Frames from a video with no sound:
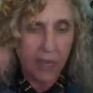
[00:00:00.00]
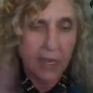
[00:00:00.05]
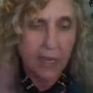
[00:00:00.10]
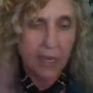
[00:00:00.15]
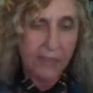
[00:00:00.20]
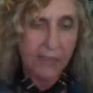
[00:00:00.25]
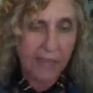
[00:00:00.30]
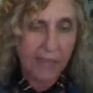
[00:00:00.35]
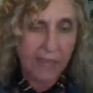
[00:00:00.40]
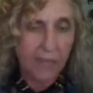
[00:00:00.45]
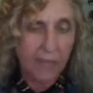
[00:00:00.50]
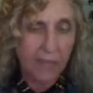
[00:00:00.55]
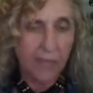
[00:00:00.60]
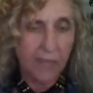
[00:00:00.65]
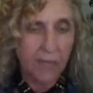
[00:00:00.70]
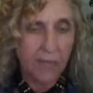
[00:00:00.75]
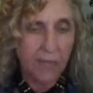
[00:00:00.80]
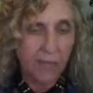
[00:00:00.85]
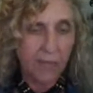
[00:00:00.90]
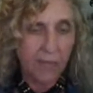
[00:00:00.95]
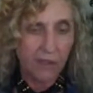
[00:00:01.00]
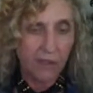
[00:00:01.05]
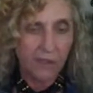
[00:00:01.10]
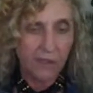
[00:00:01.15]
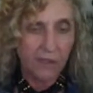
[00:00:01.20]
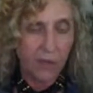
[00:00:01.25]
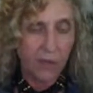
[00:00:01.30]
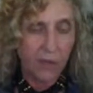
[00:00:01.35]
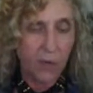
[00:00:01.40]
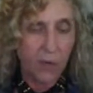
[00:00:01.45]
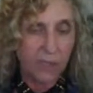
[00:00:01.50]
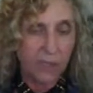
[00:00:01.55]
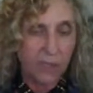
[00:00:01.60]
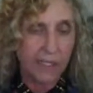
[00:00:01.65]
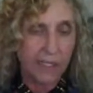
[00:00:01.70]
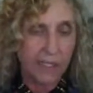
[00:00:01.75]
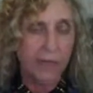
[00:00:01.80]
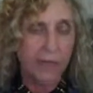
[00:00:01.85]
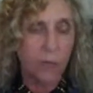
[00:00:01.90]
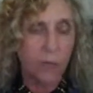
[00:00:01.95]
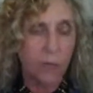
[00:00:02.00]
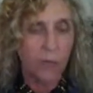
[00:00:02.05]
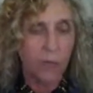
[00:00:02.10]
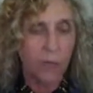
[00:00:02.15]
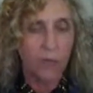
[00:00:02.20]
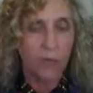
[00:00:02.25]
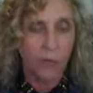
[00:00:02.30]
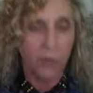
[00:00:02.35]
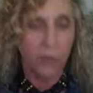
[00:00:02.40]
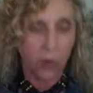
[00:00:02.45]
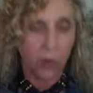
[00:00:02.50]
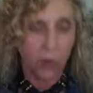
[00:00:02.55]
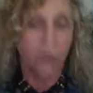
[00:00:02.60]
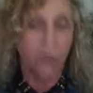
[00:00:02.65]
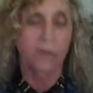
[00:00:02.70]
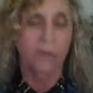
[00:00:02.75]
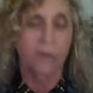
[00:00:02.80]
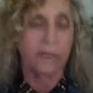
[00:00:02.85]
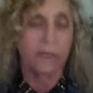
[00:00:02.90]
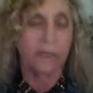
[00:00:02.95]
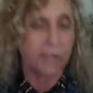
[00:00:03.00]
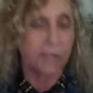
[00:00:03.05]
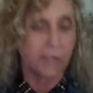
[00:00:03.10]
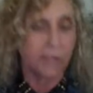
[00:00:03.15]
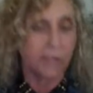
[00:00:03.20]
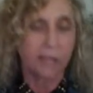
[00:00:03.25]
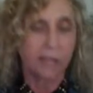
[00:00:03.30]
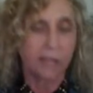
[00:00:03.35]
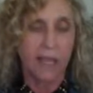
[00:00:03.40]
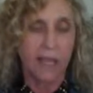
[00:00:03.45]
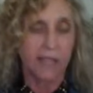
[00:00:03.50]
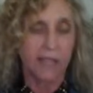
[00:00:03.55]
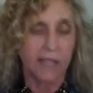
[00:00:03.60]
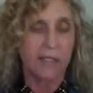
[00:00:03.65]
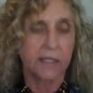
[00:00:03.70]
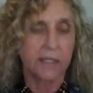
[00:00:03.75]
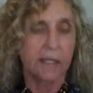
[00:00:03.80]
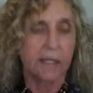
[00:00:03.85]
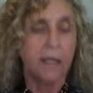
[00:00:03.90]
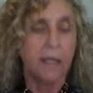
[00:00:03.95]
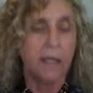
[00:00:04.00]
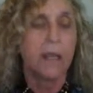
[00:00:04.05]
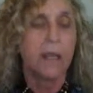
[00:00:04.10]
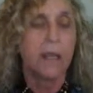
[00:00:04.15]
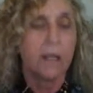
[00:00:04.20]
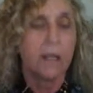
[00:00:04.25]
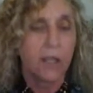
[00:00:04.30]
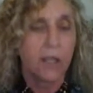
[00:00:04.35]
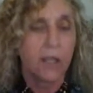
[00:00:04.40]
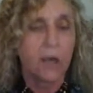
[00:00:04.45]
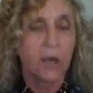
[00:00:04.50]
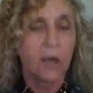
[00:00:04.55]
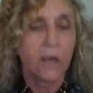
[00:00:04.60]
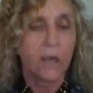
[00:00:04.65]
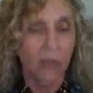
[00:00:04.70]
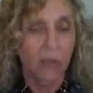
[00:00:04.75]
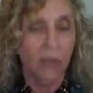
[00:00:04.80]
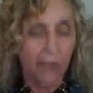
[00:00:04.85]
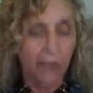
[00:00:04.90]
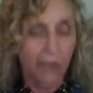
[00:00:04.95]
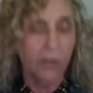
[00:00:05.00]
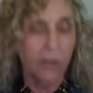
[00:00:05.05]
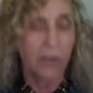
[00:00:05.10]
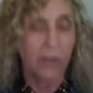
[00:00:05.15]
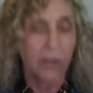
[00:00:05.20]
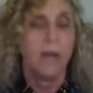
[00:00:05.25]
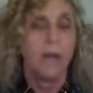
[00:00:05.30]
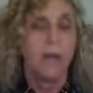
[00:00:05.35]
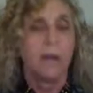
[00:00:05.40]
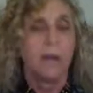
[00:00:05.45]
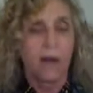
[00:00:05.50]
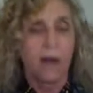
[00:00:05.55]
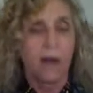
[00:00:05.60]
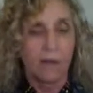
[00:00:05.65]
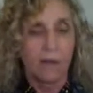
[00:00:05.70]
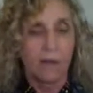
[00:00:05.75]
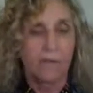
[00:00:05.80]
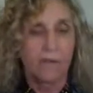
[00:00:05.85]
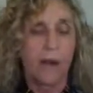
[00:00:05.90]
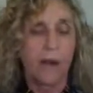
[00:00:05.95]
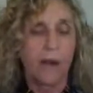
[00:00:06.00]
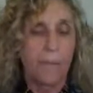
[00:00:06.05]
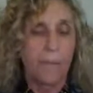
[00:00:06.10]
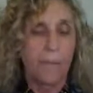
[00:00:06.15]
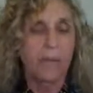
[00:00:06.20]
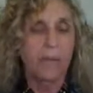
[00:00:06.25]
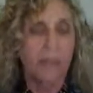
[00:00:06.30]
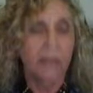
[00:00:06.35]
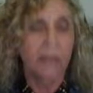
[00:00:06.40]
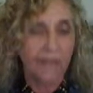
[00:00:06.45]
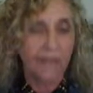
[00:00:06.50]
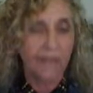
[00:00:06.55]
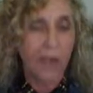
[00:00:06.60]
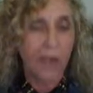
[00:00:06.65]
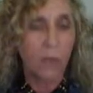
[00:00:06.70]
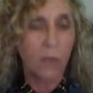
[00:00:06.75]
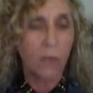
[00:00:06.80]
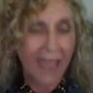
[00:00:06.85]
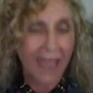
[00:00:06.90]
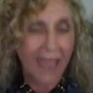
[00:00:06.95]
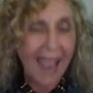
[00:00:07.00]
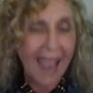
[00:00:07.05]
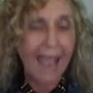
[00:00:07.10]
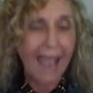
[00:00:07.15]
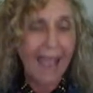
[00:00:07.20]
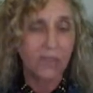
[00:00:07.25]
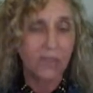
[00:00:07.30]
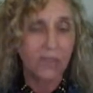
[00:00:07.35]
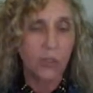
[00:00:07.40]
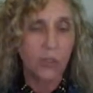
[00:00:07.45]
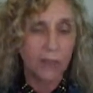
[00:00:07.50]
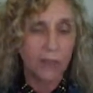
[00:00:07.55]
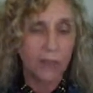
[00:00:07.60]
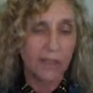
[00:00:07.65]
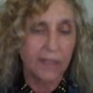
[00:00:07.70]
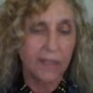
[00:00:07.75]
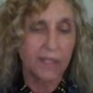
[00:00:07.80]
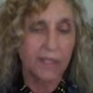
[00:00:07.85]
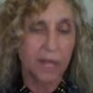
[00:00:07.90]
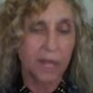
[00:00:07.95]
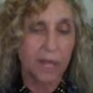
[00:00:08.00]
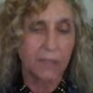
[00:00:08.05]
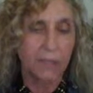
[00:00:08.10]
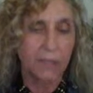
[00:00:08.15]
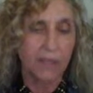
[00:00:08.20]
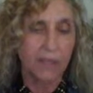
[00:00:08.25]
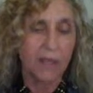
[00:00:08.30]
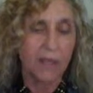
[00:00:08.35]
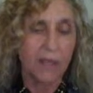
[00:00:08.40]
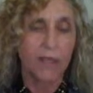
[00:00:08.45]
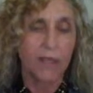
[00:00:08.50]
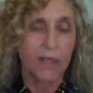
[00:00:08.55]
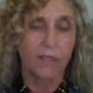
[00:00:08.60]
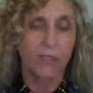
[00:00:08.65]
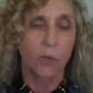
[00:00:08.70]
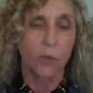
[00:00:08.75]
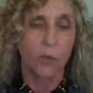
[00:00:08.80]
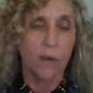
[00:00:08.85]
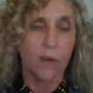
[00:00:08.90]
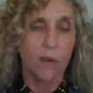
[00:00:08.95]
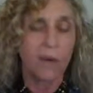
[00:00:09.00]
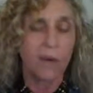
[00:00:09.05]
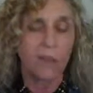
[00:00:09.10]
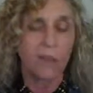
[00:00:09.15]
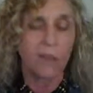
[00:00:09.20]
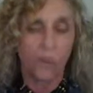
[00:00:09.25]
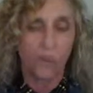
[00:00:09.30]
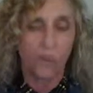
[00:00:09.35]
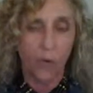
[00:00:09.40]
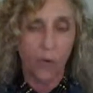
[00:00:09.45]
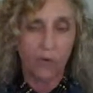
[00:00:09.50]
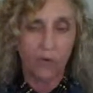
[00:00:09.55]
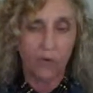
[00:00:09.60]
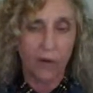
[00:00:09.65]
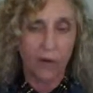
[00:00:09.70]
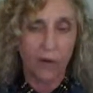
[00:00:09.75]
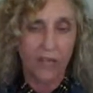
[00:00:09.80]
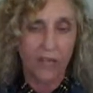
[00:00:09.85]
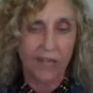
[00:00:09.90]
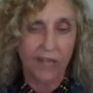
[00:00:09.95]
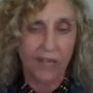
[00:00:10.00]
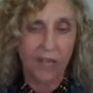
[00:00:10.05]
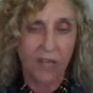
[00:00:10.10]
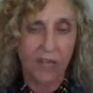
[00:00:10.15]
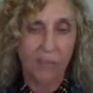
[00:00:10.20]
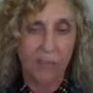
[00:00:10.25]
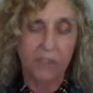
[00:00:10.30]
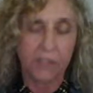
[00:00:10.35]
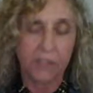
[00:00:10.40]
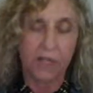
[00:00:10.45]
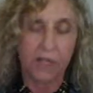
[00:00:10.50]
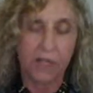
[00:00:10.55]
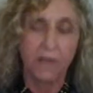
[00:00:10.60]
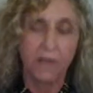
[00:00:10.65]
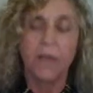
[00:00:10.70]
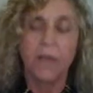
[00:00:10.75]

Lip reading: send them the healing frequency, and we would record this and see, the level of ability that we had doing these types of things. So we were at the forefront of that type of stuff.